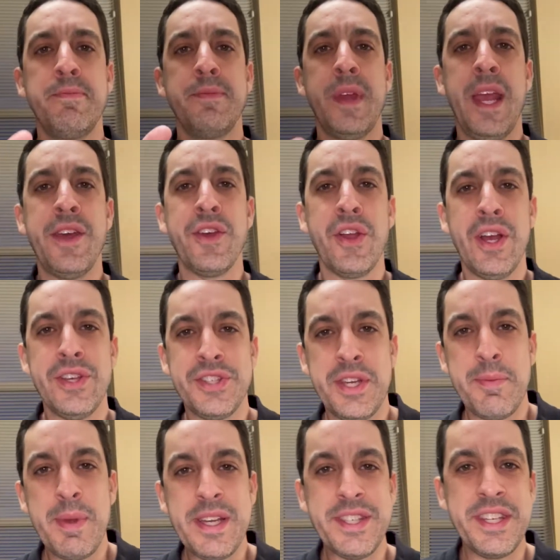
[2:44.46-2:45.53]
Hey there,
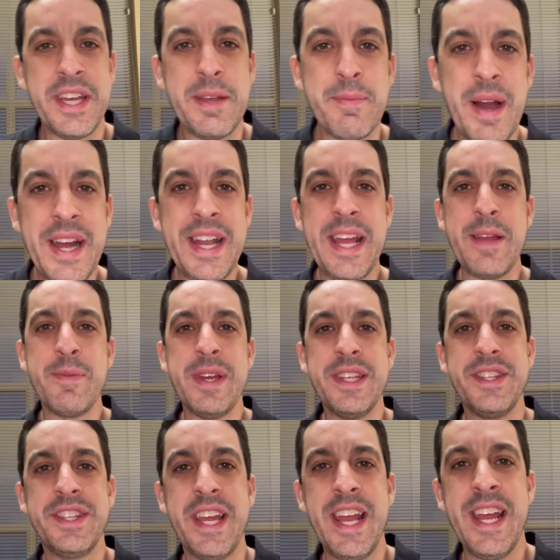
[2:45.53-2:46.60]
LCBC. My name
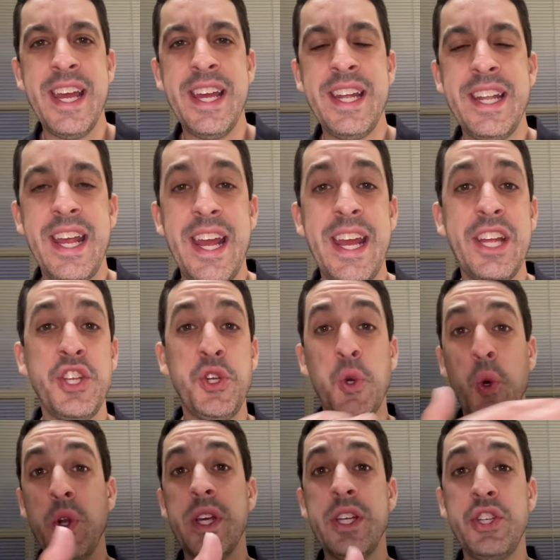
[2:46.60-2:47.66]
is Dan, and
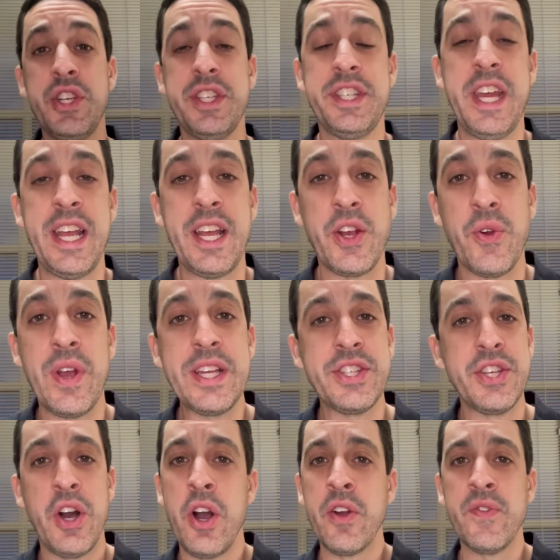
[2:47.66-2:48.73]
Jordan just sang a great
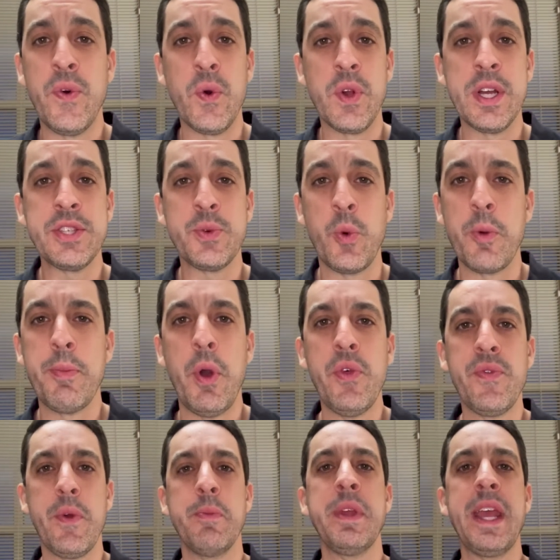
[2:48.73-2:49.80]
song for us. We're
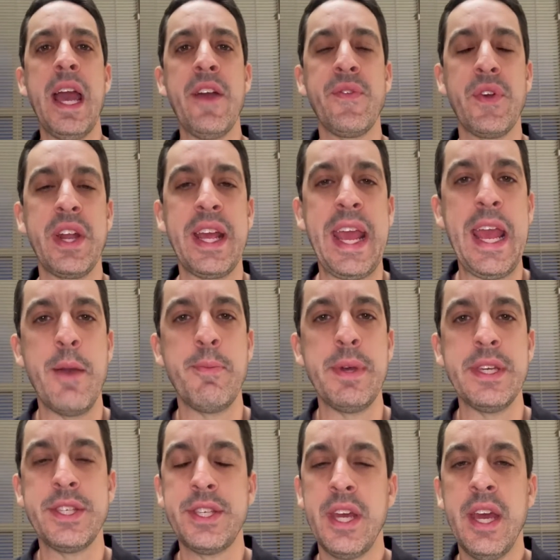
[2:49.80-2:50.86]
both from the Ephrata
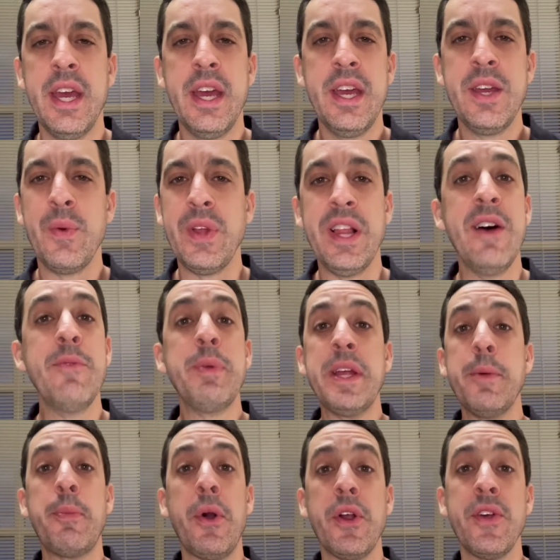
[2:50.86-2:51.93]
campus. We love being
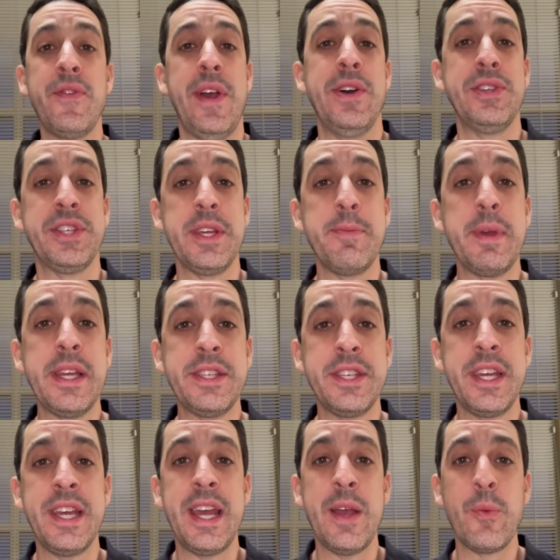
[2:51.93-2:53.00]
a part of
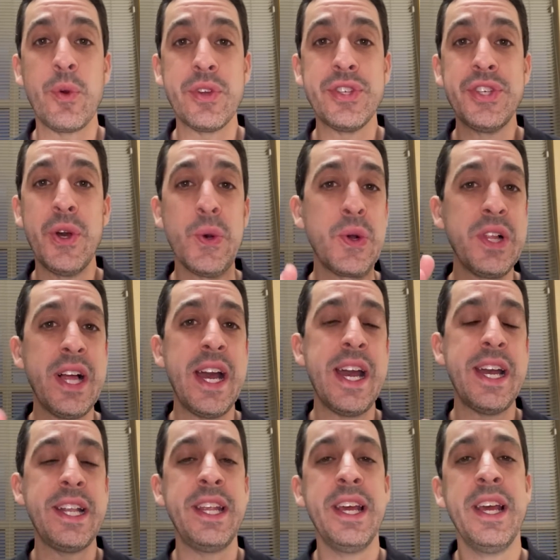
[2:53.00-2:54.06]
LCBC, and we're so
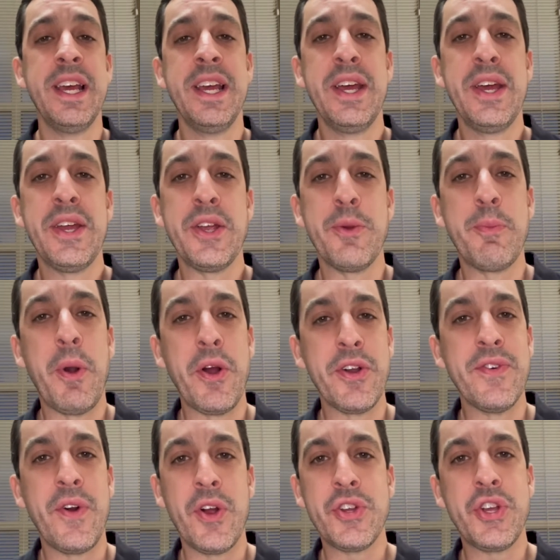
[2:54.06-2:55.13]
glad you're part
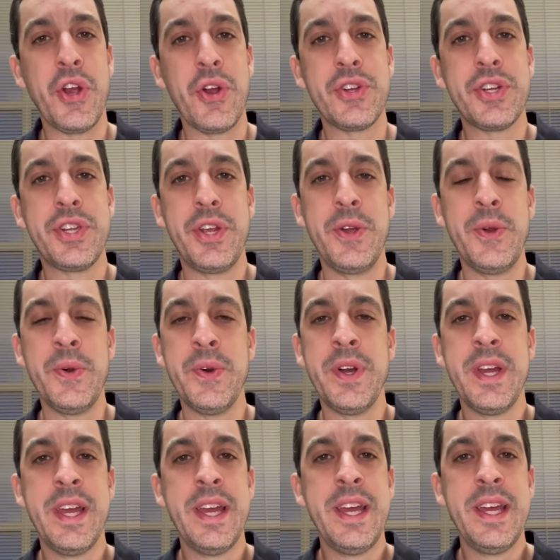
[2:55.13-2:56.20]
of our church too.
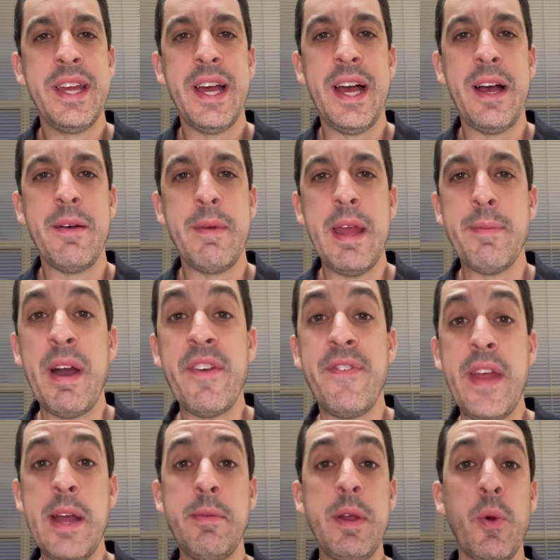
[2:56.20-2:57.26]
Um, uh, and my
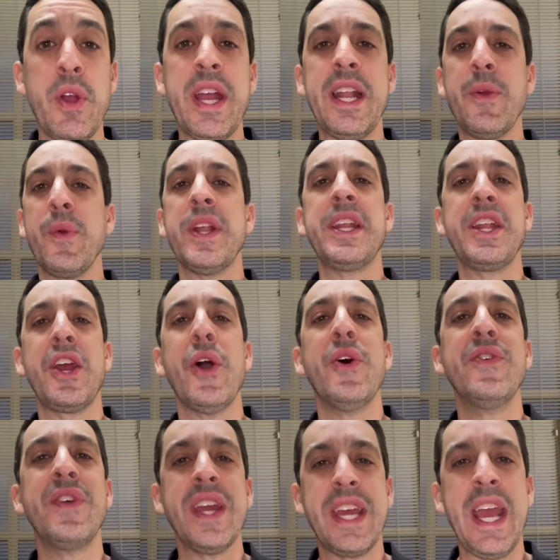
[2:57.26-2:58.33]
family, we're getting ready to go
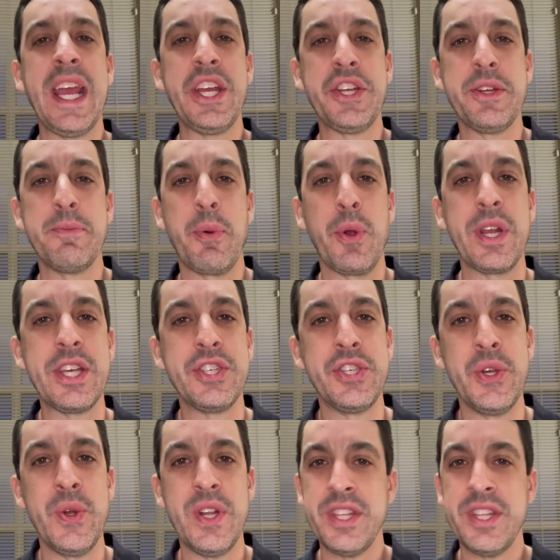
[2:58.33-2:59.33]
on vacation pretty soon.